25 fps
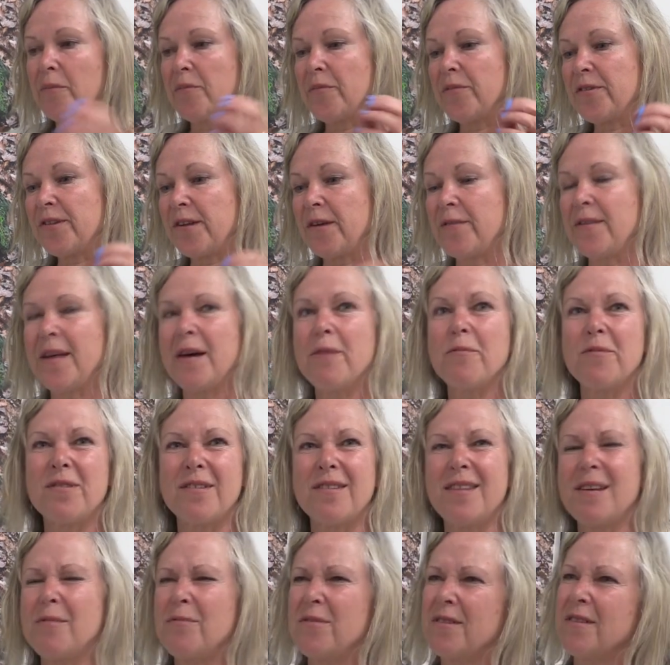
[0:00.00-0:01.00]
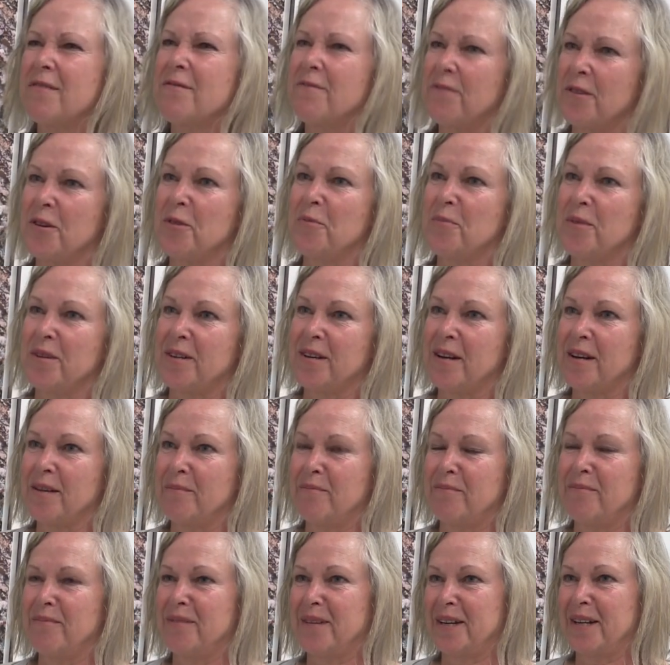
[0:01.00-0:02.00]
So that was a film that
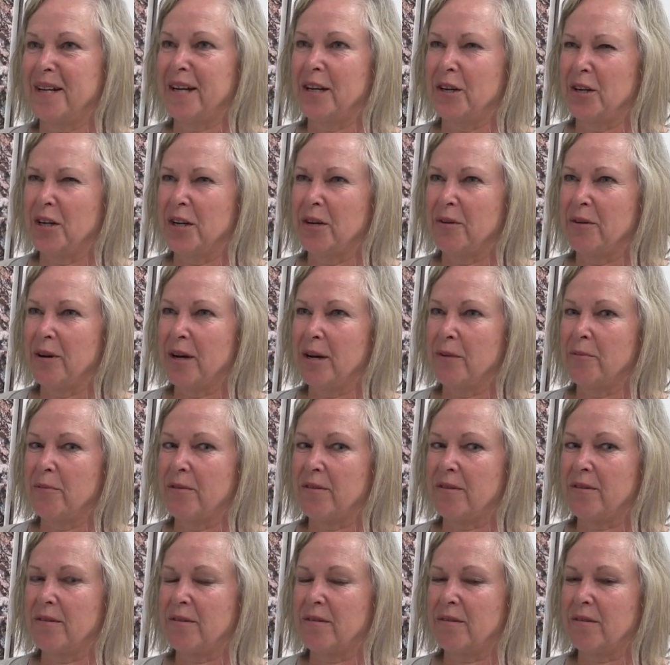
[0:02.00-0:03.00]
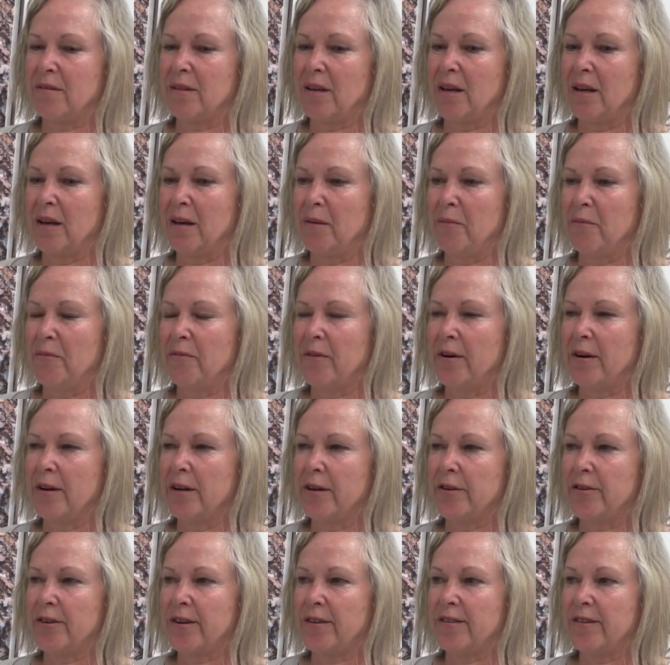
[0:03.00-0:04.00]
I was very
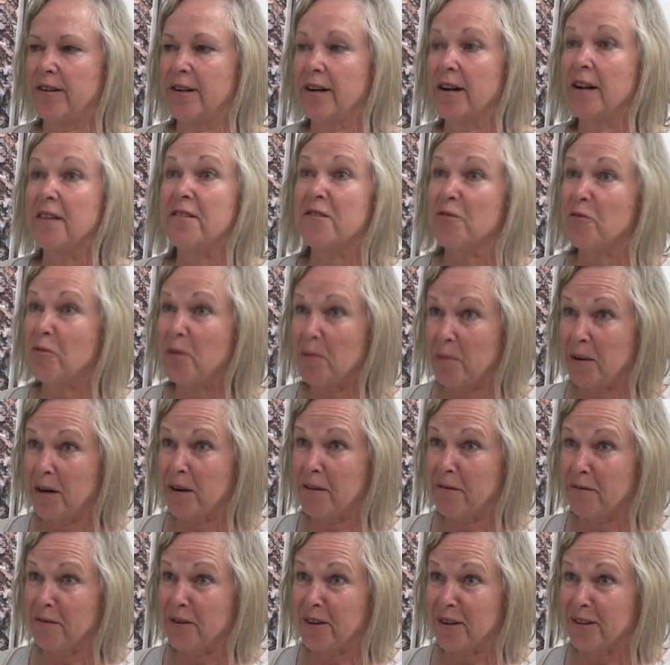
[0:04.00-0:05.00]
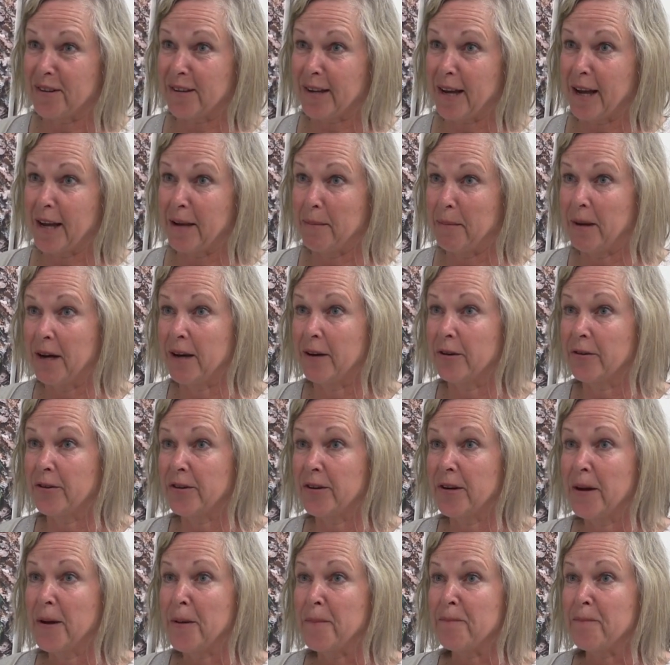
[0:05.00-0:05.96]
interested in. I saw it when it first came out.